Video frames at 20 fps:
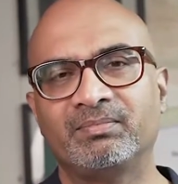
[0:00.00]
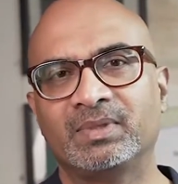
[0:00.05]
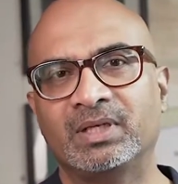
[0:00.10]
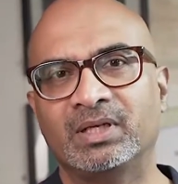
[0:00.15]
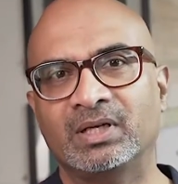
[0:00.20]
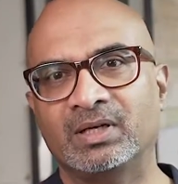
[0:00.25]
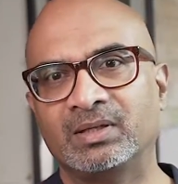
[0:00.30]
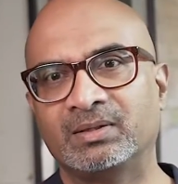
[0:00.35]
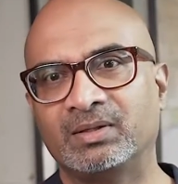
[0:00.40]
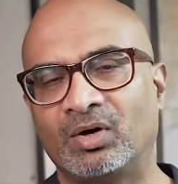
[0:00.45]

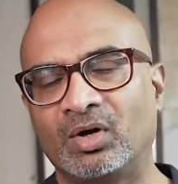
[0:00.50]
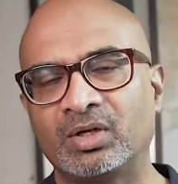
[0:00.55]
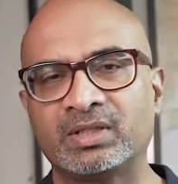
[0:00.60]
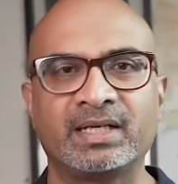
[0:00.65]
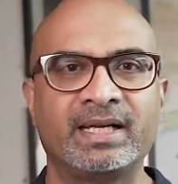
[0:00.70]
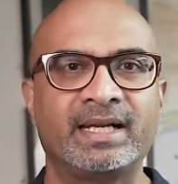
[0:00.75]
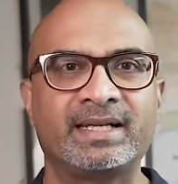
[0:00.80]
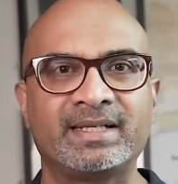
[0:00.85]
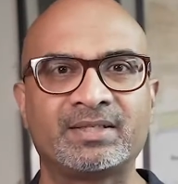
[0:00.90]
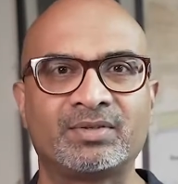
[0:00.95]
the
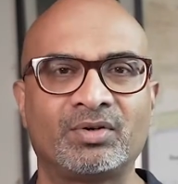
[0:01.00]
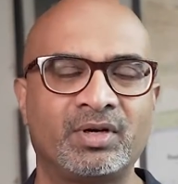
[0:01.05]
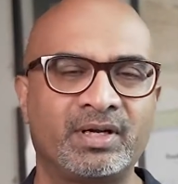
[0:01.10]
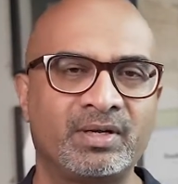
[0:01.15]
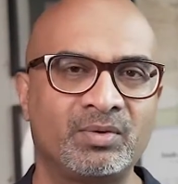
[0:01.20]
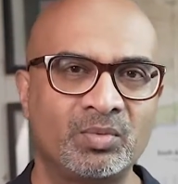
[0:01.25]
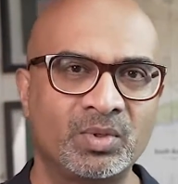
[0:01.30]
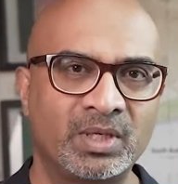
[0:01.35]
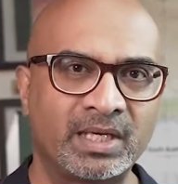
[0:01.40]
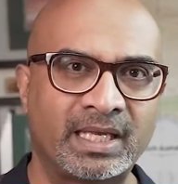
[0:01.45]
alternator is
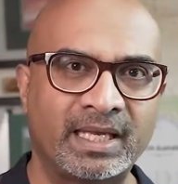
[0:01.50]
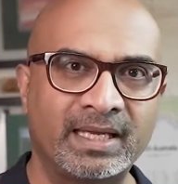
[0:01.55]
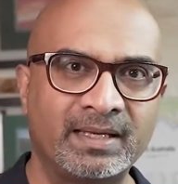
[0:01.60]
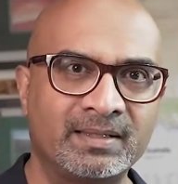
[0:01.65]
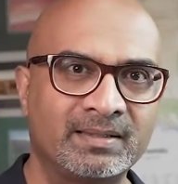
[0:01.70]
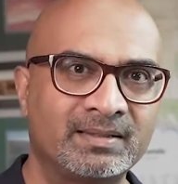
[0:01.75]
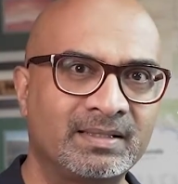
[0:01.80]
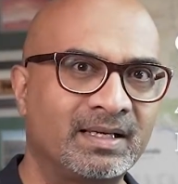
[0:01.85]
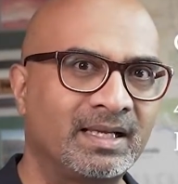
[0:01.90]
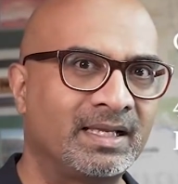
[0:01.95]
already
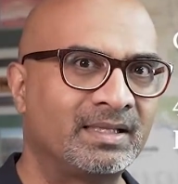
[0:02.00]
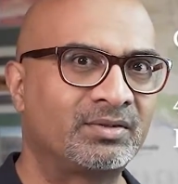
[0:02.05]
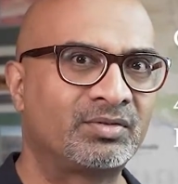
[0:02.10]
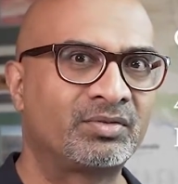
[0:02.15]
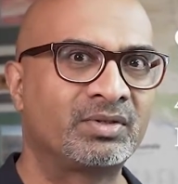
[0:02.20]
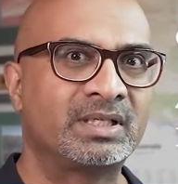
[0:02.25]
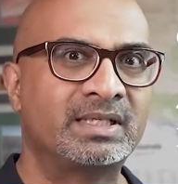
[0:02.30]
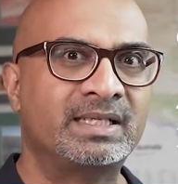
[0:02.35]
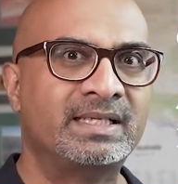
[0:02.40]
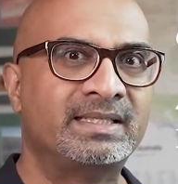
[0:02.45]
working, and
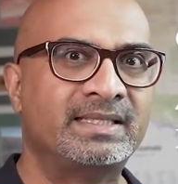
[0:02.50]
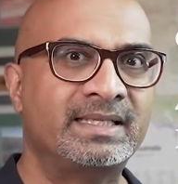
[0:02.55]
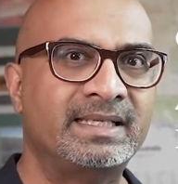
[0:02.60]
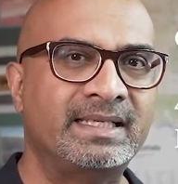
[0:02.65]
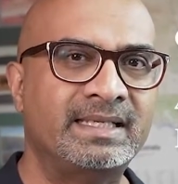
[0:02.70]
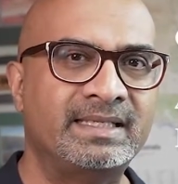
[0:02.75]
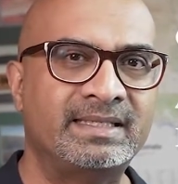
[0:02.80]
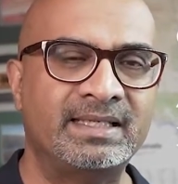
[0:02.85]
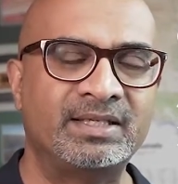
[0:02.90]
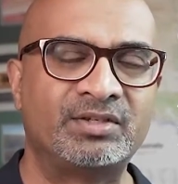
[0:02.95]
through the
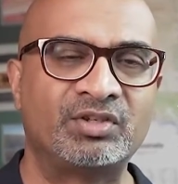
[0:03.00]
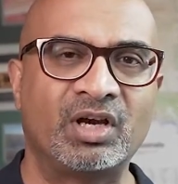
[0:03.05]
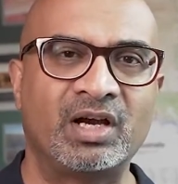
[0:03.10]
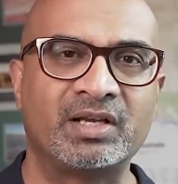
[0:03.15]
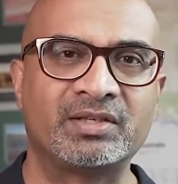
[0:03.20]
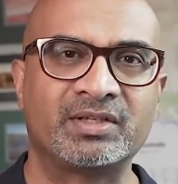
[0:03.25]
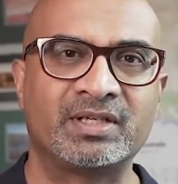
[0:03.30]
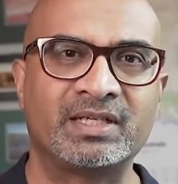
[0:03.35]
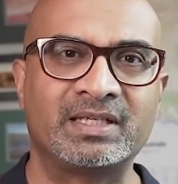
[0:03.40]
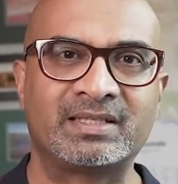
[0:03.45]
DCDC
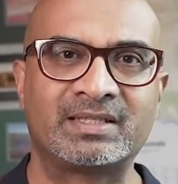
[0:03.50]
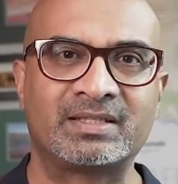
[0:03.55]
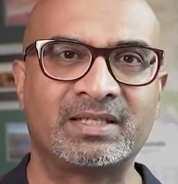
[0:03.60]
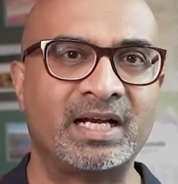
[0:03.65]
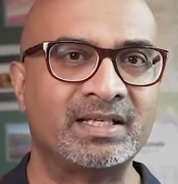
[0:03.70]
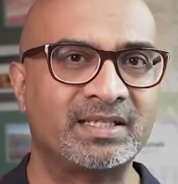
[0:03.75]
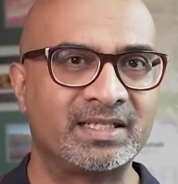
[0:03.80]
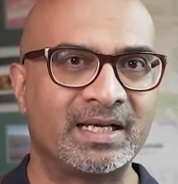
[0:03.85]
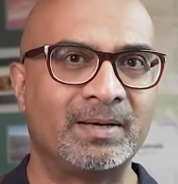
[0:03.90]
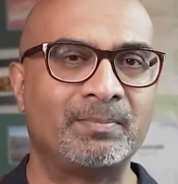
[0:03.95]
charger, it's
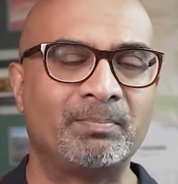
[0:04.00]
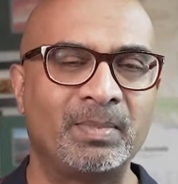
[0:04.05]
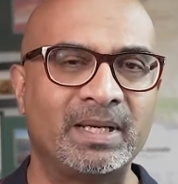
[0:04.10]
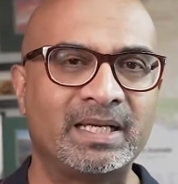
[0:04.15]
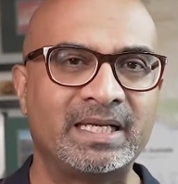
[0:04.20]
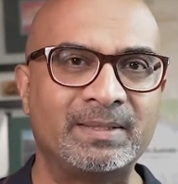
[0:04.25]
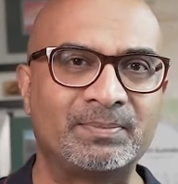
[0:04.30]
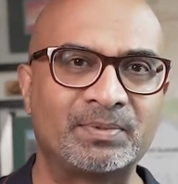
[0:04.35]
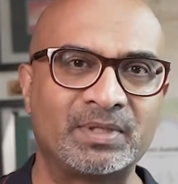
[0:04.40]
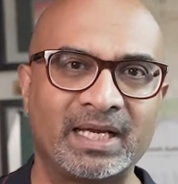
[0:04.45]
charging up
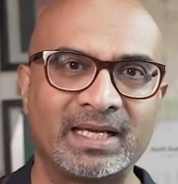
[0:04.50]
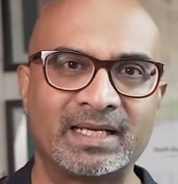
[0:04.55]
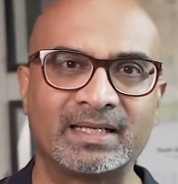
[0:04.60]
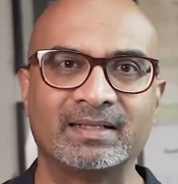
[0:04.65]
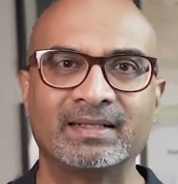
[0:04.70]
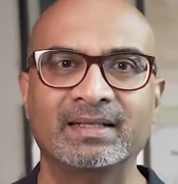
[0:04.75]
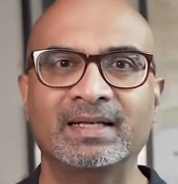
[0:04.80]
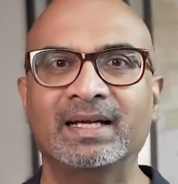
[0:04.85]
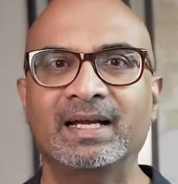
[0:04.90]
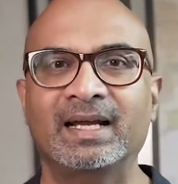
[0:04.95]
my deep
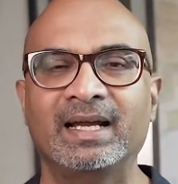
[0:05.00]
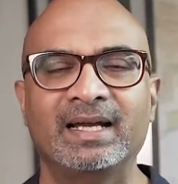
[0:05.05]
cycle.